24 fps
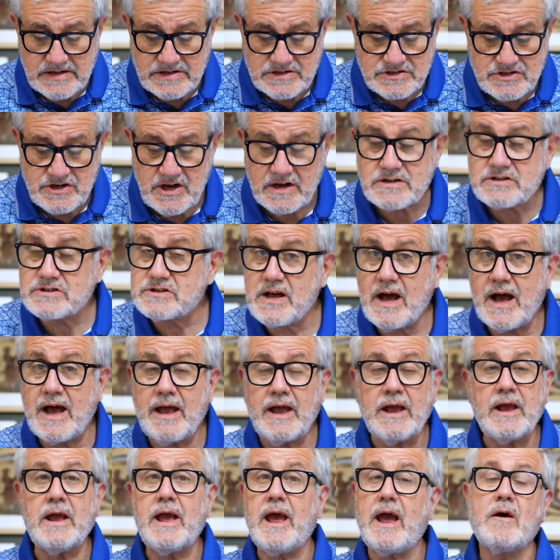is just
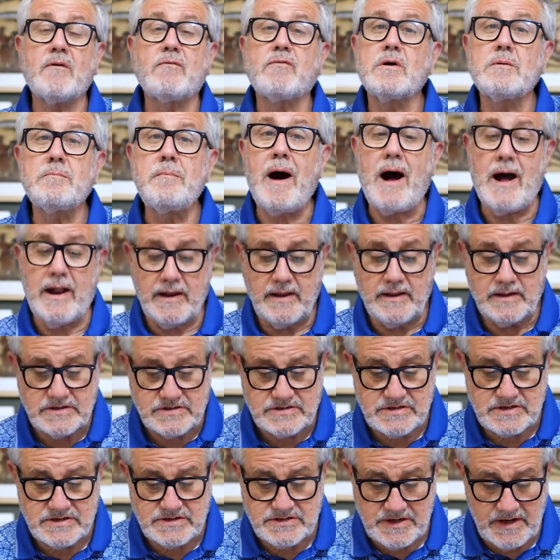saying everybody
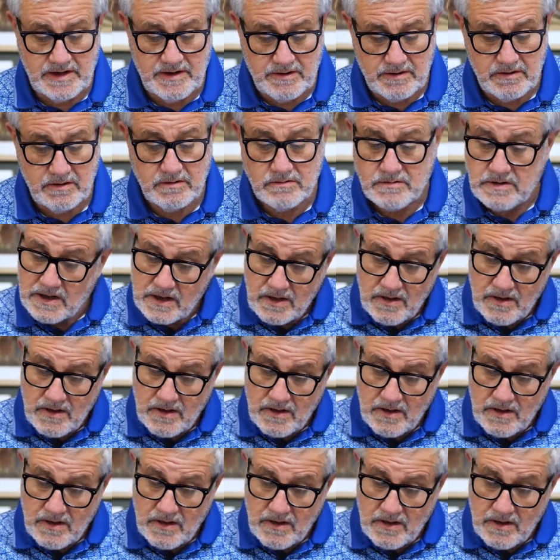is a sinner.